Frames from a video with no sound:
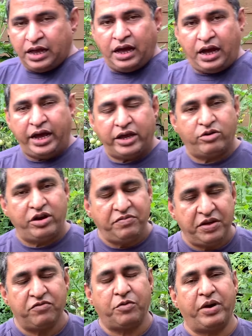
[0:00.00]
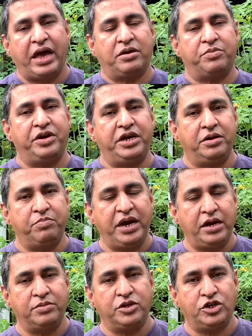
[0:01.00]
Hi, good evening from Canterbury. My
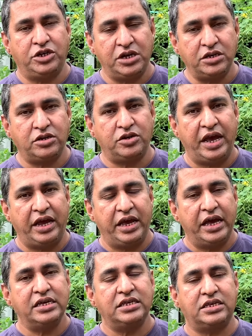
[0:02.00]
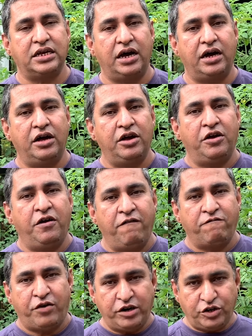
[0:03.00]
name is Shiz. Today is
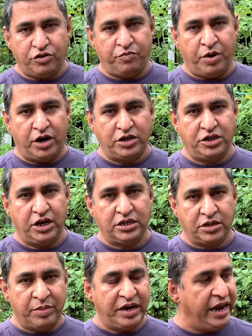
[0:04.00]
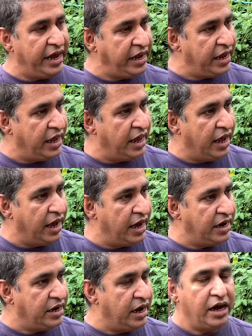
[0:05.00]
1st of March. It's a Monday,
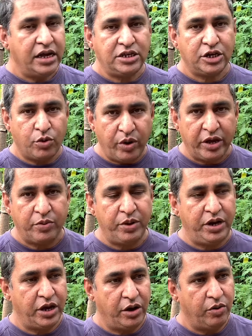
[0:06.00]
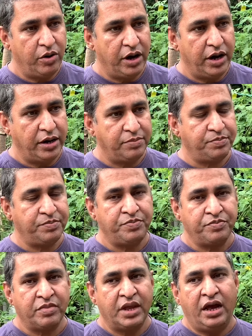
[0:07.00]
and it's a quick video.
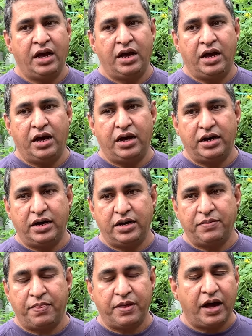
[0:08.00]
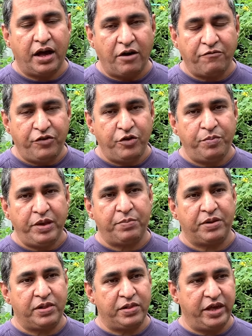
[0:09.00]
A few
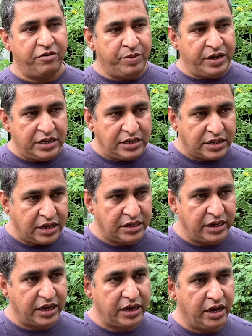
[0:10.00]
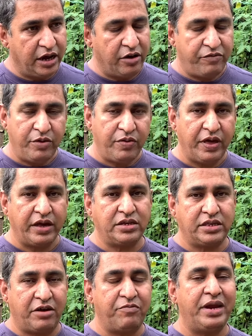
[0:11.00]
people, they have been discussing a few things
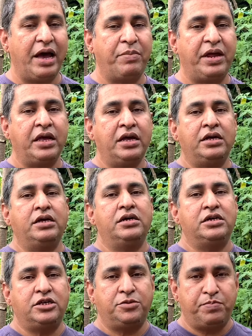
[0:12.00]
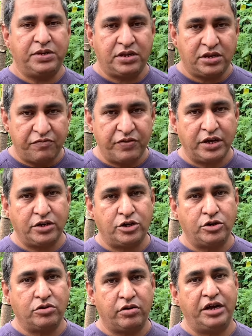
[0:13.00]
that have been happening specific
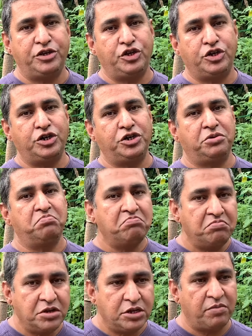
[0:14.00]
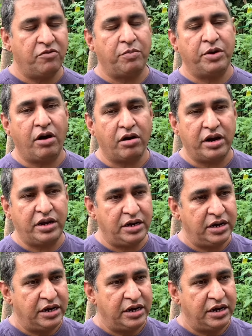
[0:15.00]
to Christchurch, some of them in Auckland,